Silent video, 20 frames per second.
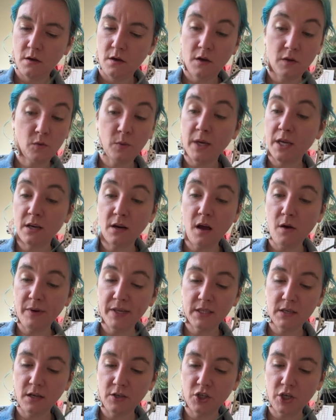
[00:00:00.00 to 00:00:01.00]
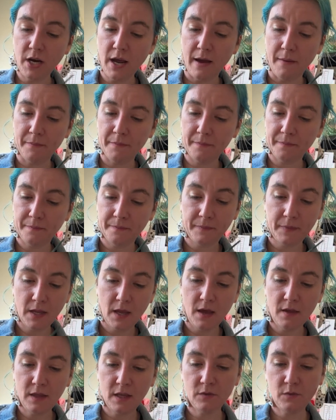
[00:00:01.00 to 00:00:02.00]
Because we can always touch it up.
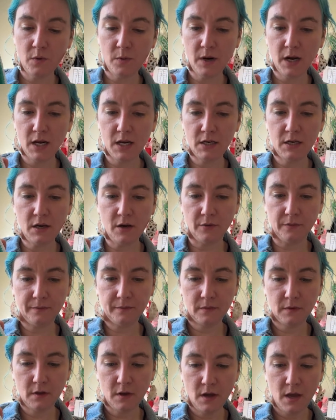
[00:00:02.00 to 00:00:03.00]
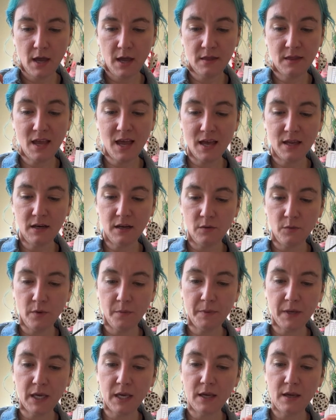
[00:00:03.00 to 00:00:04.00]
And that's what we're going to do. And then it
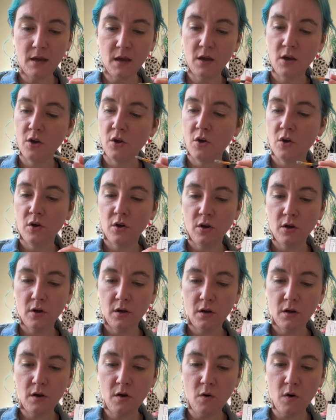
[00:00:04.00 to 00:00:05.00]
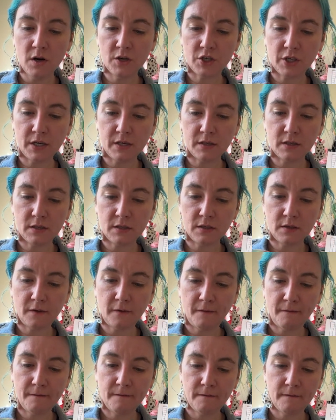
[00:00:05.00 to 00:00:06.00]
will be gorgeous.
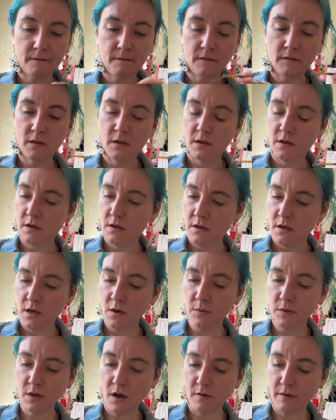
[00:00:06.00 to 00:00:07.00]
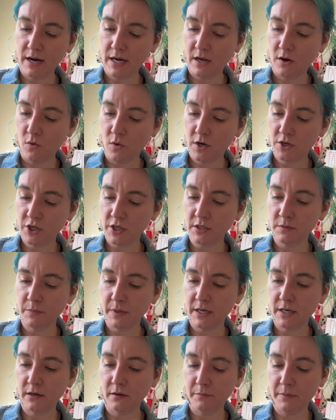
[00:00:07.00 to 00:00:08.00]
It was already gorgeous,
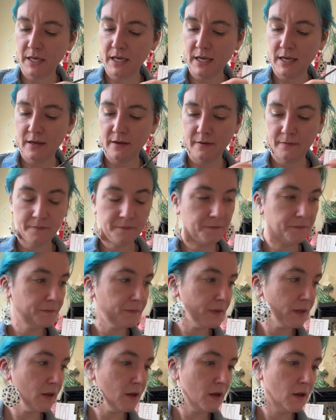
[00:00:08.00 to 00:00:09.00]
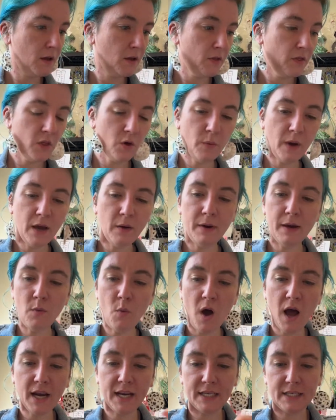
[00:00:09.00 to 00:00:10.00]
but it'll be the way we
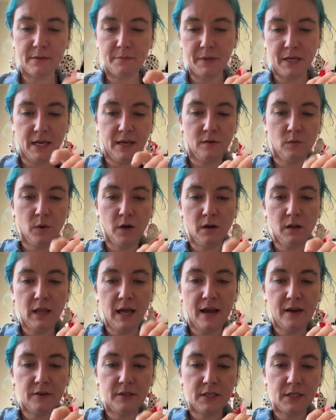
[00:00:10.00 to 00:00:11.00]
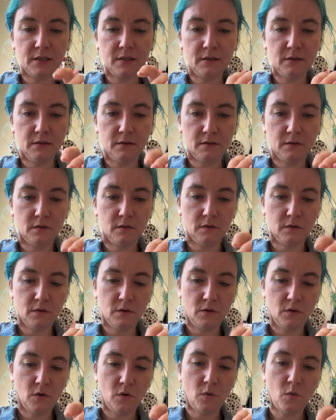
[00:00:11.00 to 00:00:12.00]
want it to be. And we're allowed to
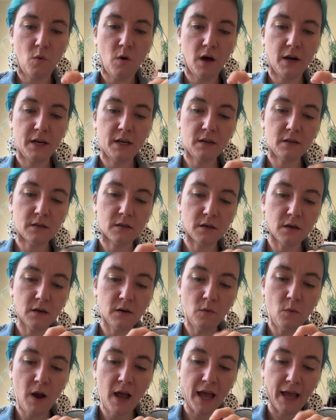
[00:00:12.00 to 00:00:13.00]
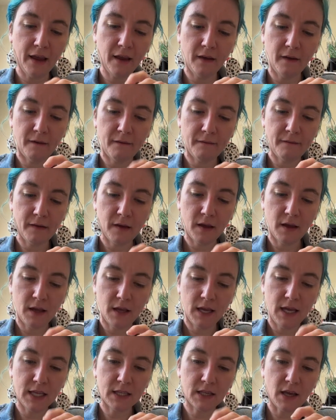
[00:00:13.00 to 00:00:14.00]
want it a certain way.
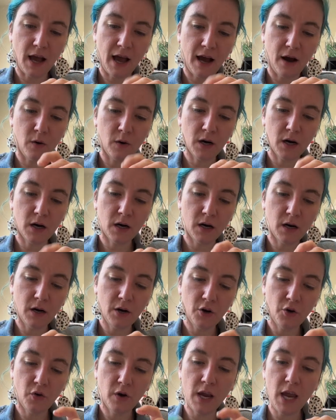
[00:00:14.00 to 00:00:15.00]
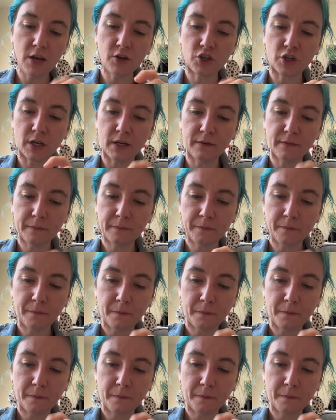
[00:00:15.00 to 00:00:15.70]
It's our creation.